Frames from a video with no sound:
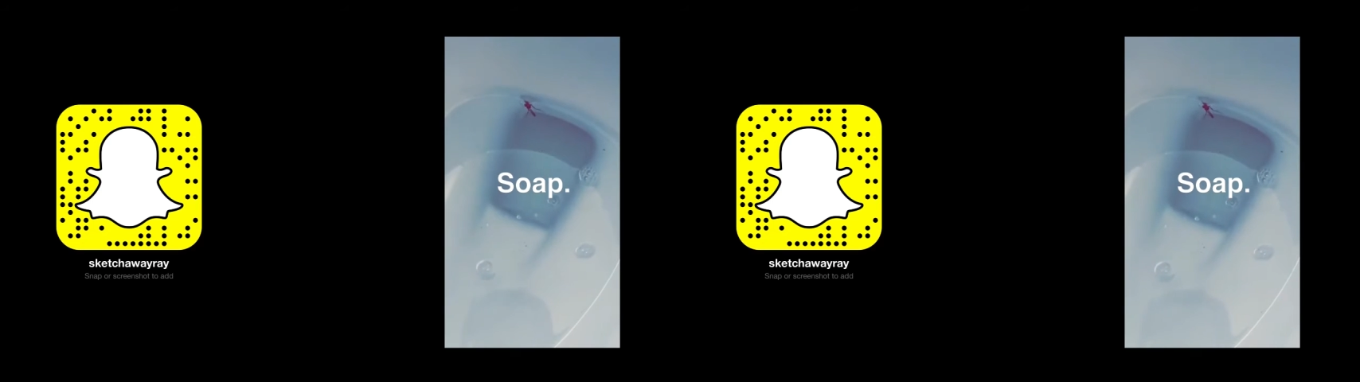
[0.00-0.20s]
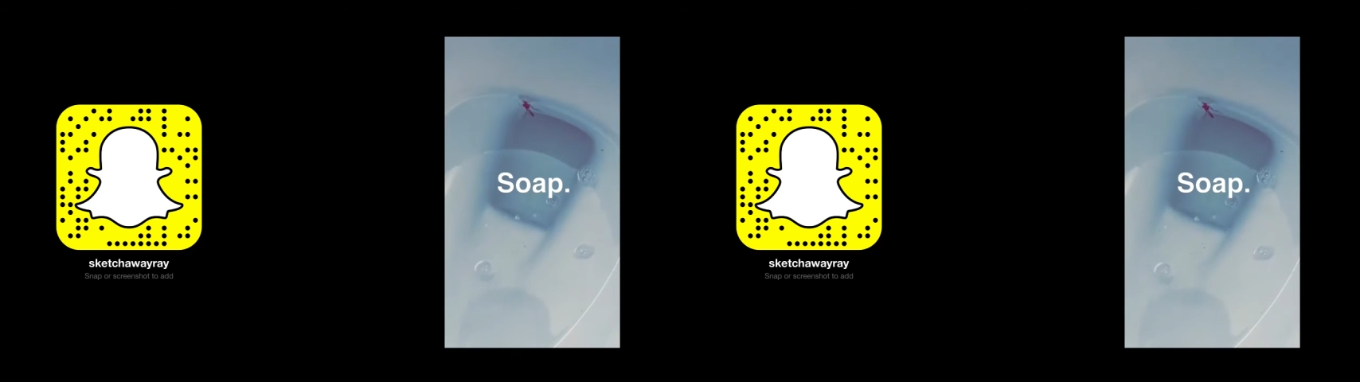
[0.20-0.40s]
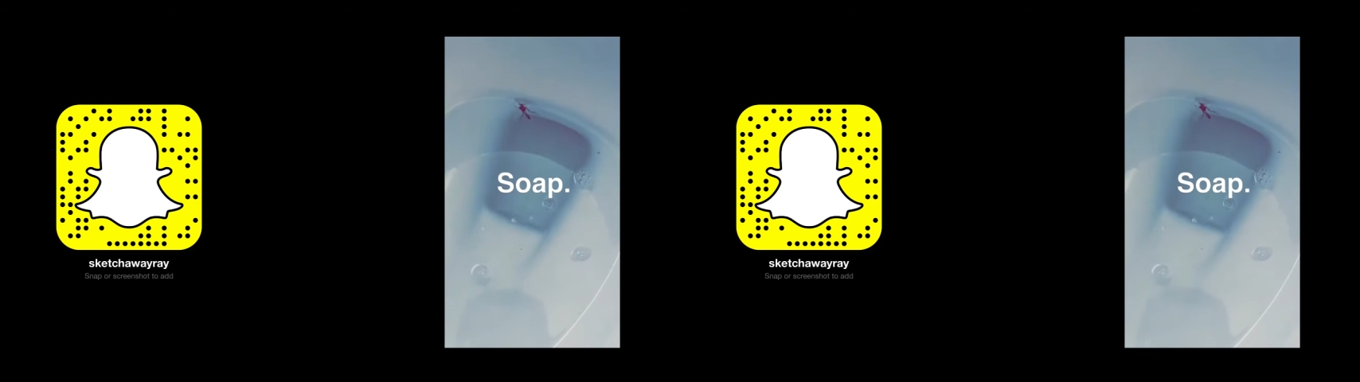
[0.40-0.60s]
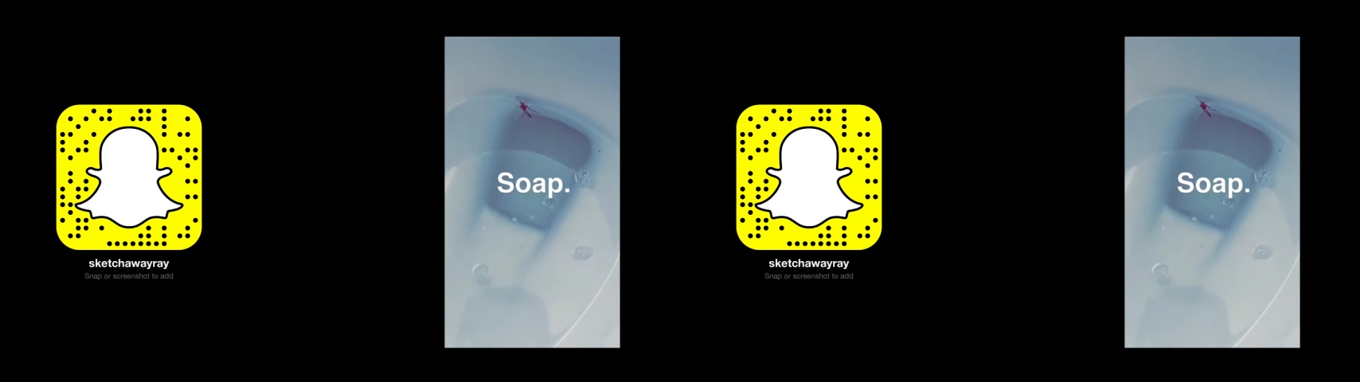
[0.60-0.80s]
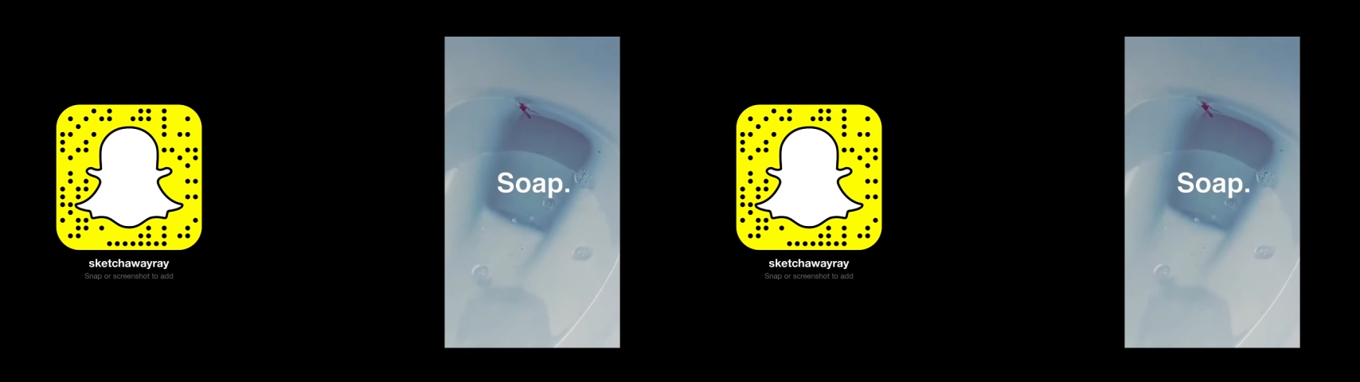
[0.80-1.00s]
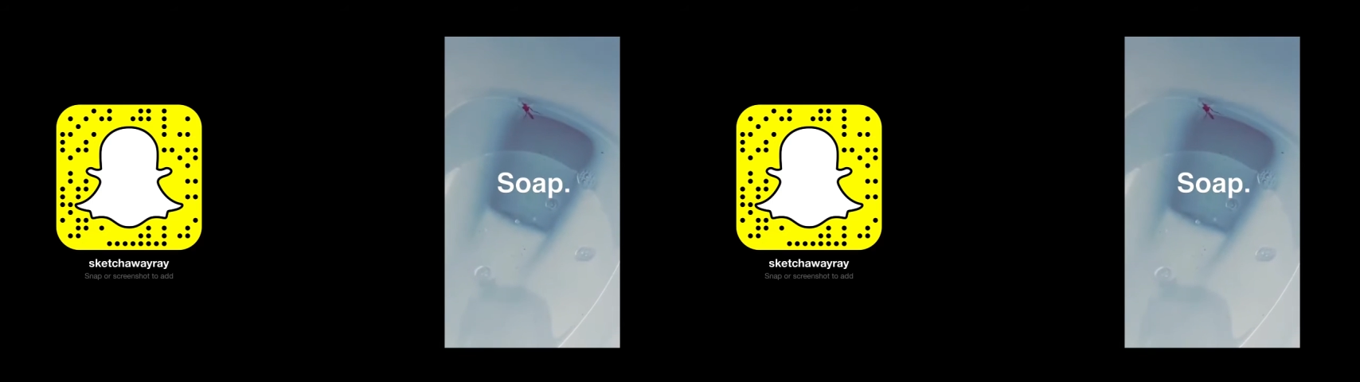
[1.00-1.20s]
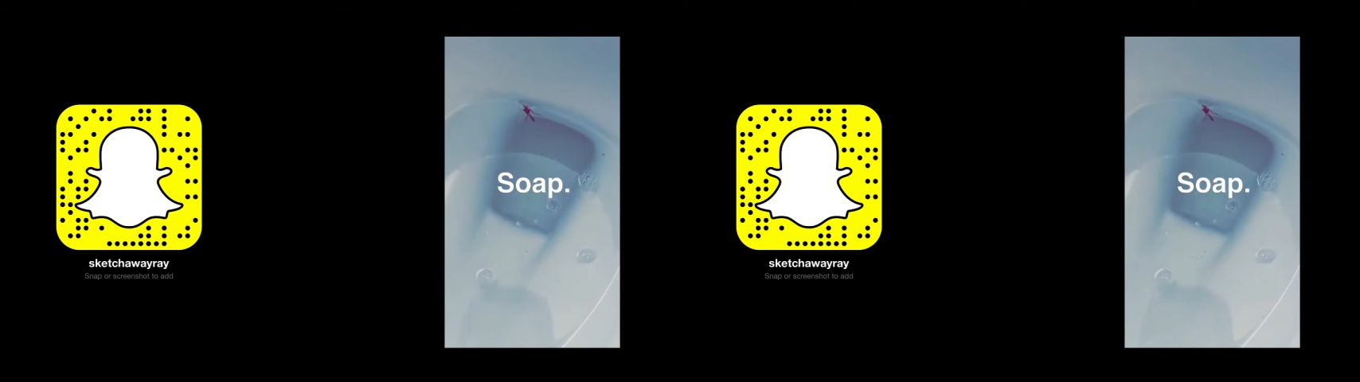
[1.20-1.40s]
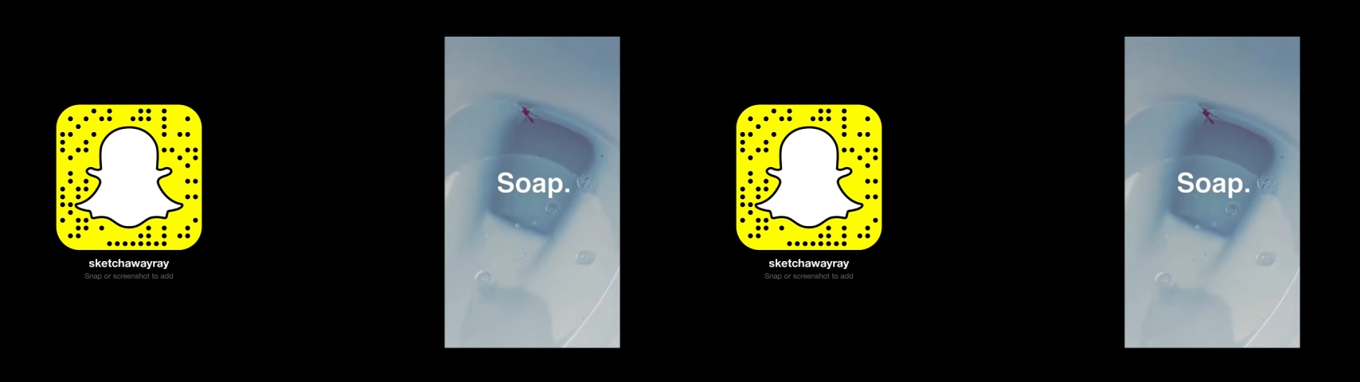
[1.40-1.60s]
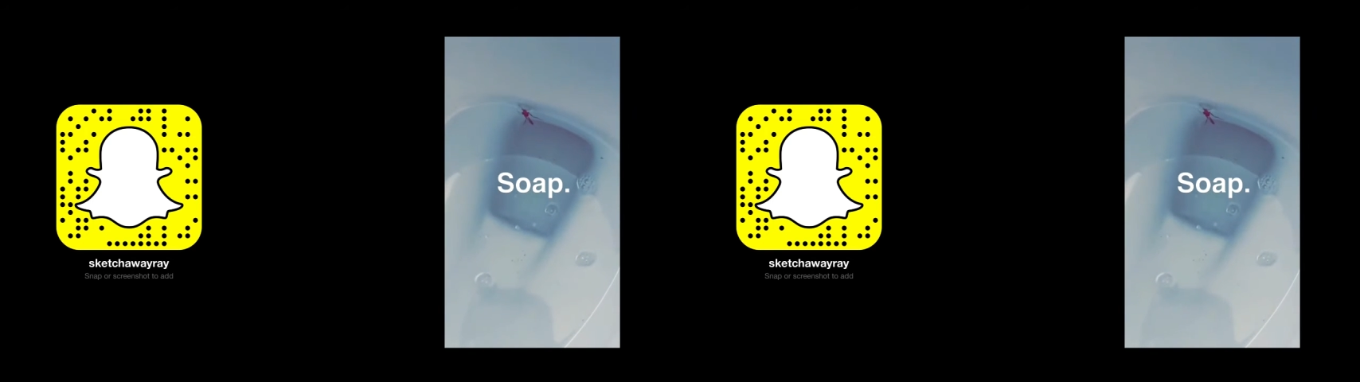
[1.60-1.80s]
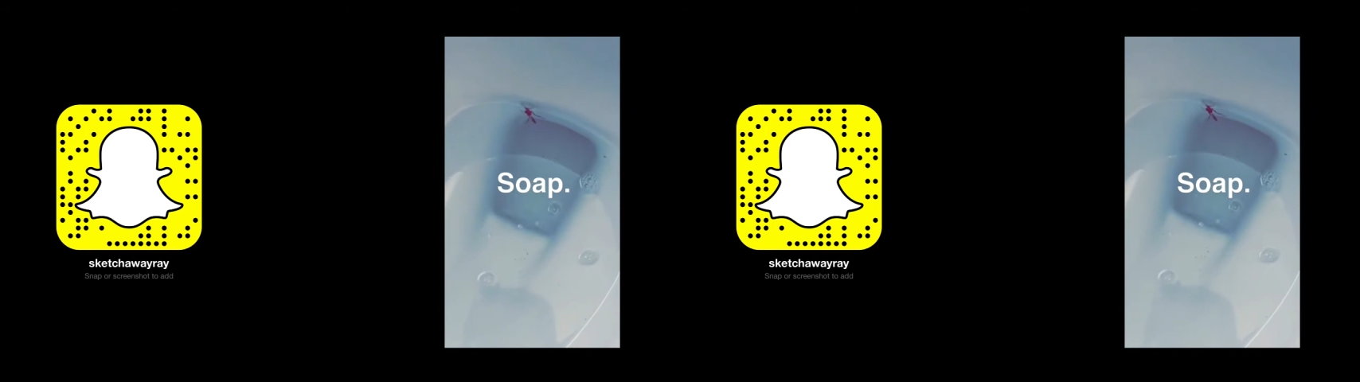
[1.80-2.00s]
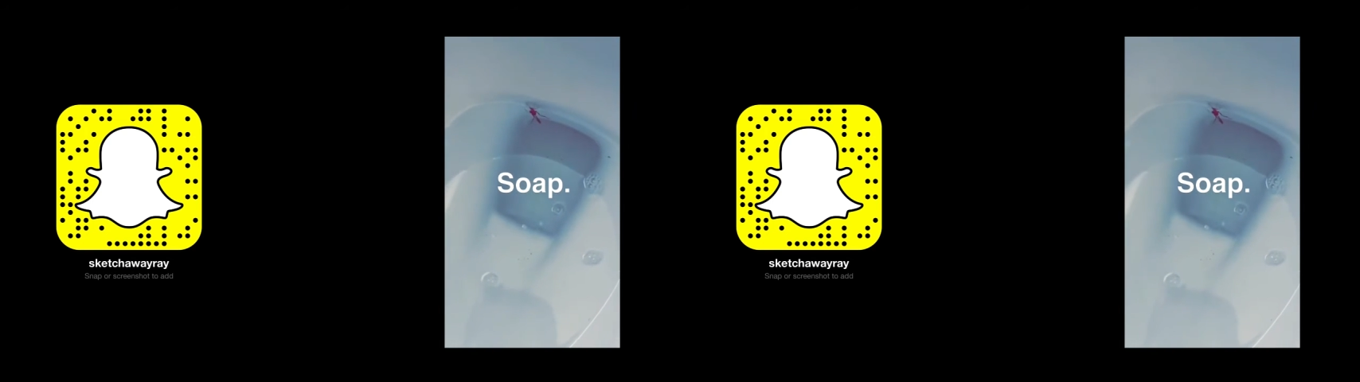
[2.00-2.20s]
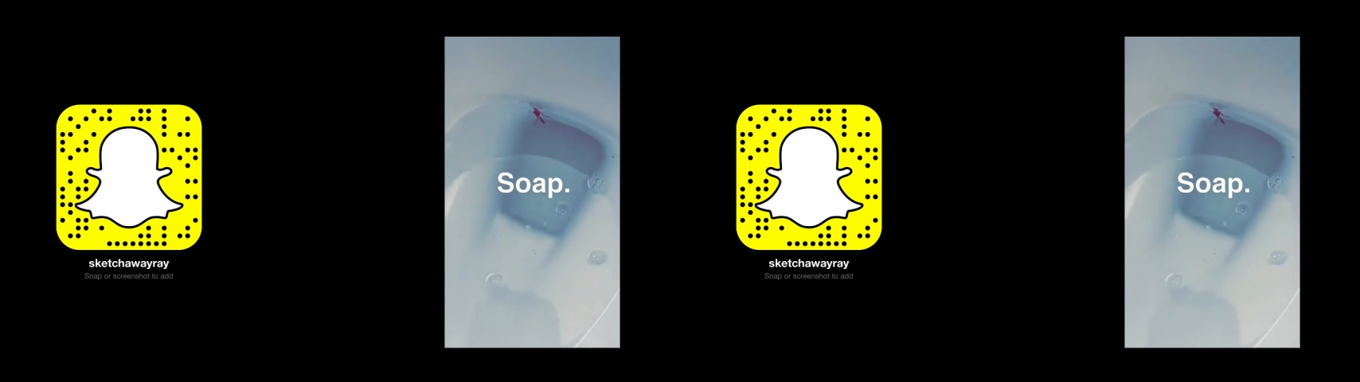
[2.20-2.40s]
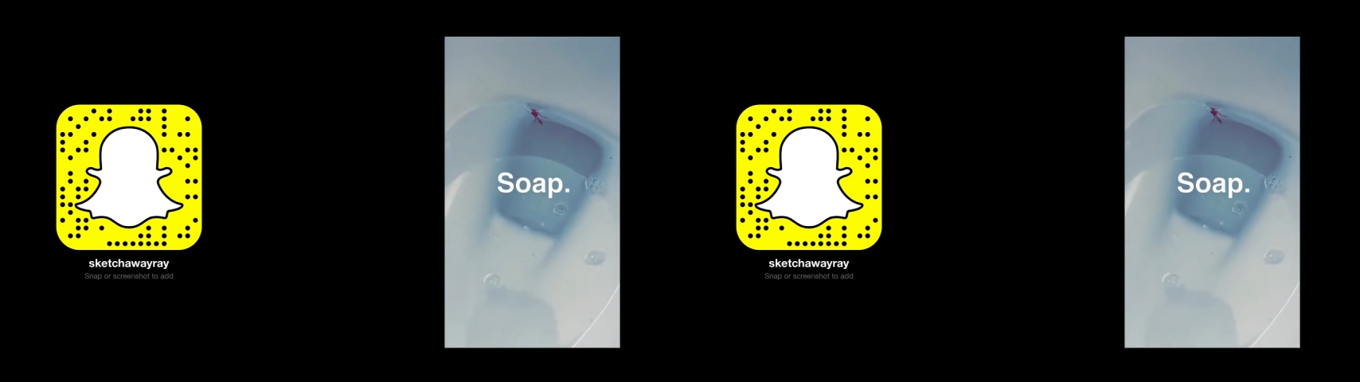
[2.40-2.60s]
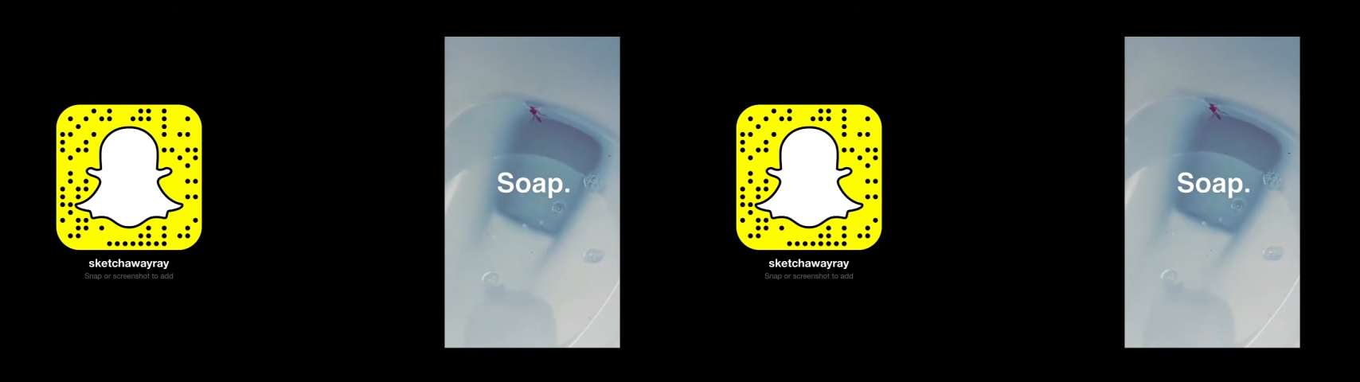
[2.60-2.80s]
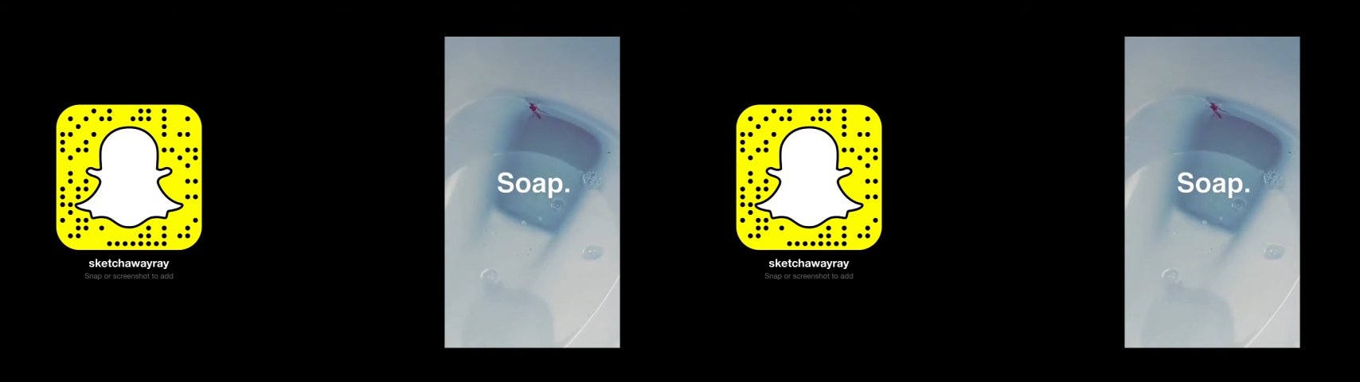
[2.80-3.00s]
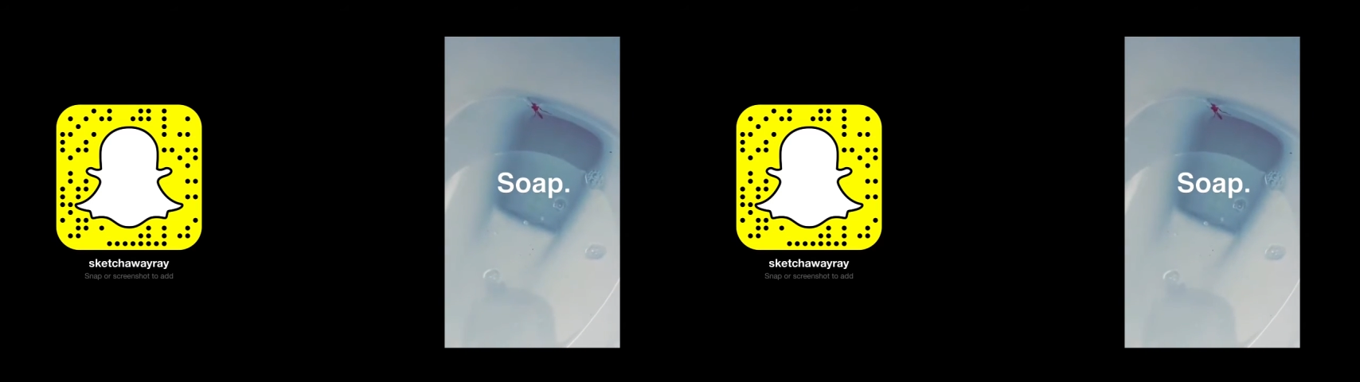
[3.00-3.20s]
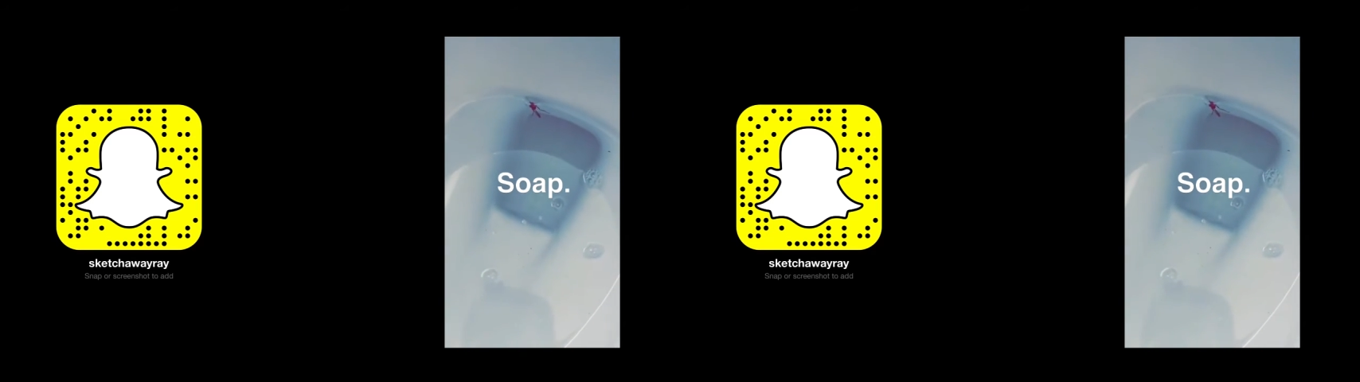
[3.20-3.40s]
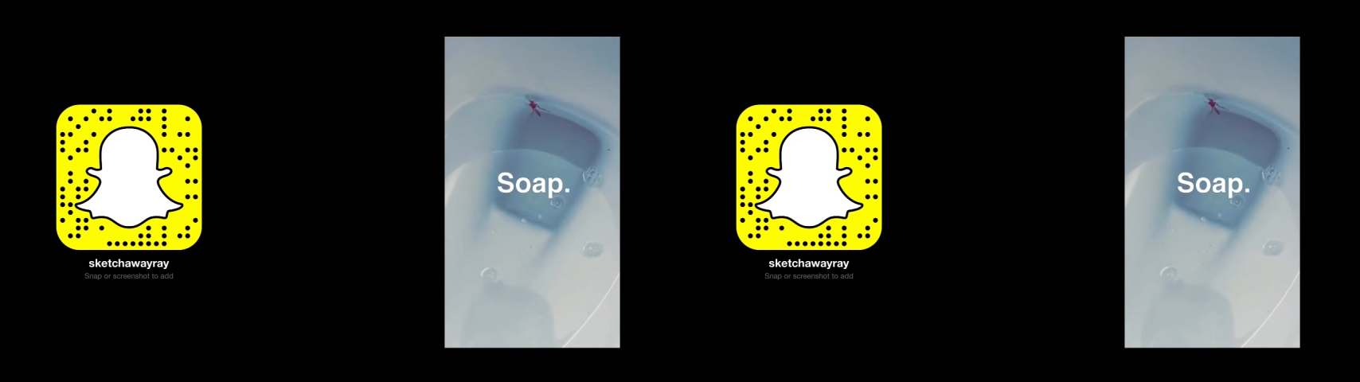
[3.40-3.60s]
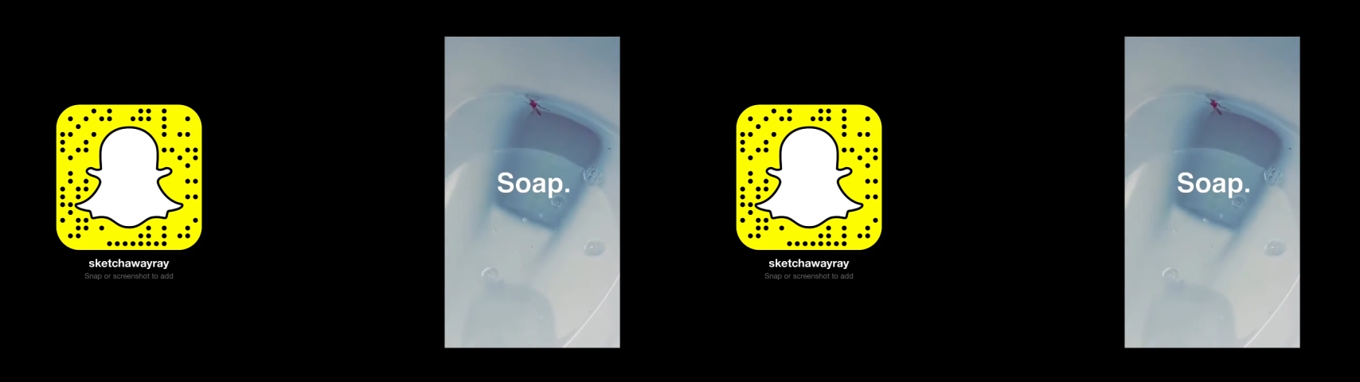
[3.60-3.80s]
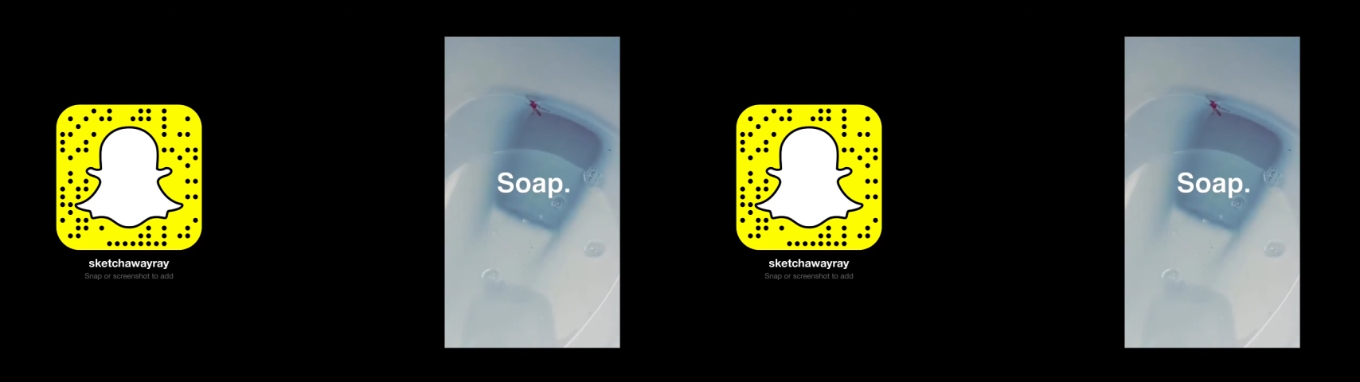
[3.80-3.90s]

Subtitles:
Nobody's mouth can be seen.